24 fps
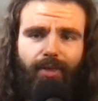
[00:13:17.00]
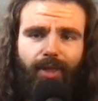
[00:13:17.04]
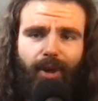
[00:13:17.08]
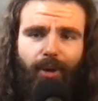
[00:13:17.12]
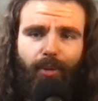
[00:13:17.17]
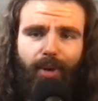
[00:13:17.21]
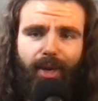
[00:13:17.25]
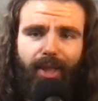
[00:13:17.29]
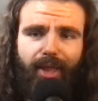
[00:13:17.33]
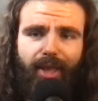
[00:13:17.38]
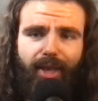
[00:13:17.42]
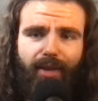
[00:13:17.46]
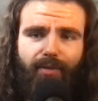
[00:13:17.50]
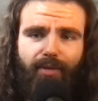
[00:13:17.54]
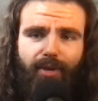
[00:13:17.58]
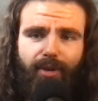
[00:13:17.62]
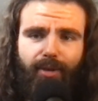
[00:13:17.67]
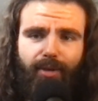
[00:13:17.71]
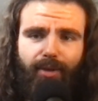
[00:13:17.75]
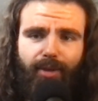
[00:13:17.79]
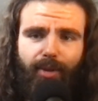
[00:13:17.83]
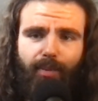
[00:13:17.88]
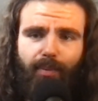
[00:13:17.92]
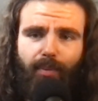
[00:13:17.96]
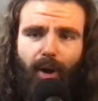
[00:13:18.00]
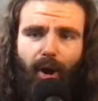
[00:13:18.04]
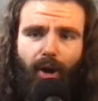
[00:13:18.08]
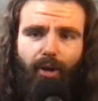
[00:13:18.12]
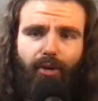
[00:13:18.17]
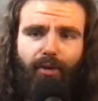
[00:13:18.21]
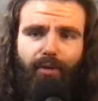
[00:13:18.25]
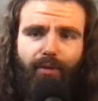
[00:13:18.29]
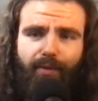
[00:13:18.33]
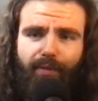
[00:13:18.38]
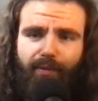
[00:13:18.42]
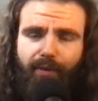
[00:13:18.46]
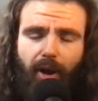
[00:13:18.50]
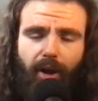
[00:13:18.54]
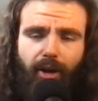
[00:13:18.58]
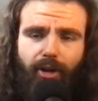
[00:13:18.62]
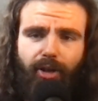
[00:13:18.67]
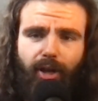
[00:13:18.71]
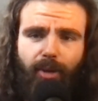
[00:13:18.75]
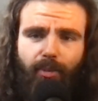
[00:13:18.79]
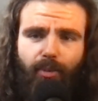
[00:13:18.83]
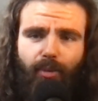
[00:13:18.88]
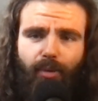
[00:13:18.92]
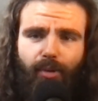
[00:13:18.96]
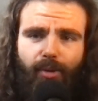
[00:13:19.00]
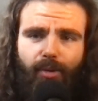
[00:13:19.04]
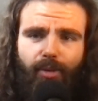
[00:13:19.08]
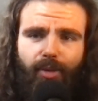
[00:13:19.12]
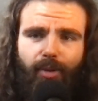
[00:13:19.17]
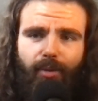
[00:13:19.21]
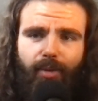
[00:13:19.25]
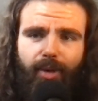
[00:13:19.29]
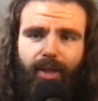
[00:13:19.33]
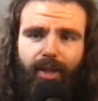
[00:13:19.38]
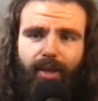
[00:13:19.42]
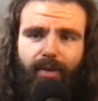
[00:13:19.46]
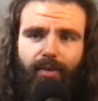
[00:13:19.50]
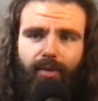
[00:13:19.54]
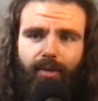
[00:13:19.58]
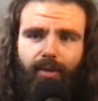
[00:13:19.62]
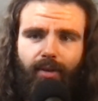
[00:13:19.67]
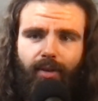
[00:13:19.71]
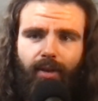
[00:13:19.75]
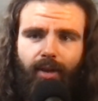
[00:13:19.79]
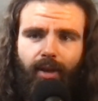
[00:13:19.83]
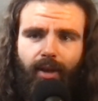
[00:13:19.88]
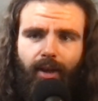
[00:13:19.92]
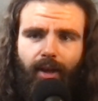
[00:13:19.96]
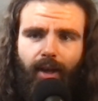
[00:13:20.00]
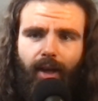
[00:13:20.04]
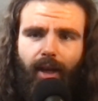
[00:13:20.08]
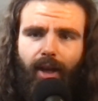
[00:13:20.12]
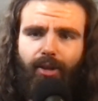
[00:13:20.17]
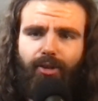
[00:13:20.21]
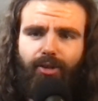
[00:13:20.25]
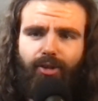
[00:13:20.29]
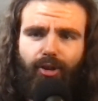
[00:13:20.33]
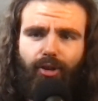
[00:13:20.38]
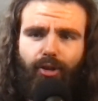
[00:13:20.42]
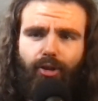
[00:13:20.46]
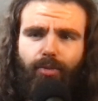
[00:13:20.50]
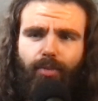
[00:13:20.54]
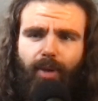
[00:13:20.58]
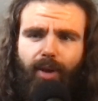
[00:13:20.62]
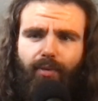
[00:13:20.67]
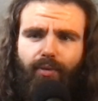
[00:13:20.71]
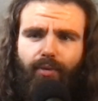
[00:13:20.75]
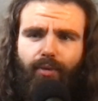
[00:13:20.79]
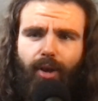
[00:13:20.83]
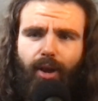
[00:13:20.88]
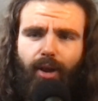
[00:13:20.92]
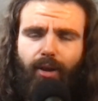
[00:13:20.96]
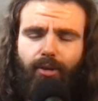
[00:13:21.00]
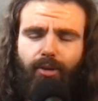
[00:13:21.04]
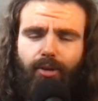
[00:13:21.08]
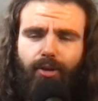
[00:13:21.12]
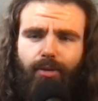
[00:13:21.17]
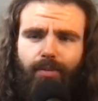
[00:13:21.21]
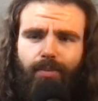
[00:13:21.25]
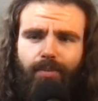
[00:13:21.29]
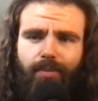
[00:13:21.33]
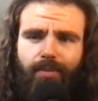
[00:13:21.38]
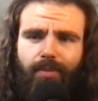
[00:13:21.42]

that we live in, the modern fucked up world that we live in, excuse my French,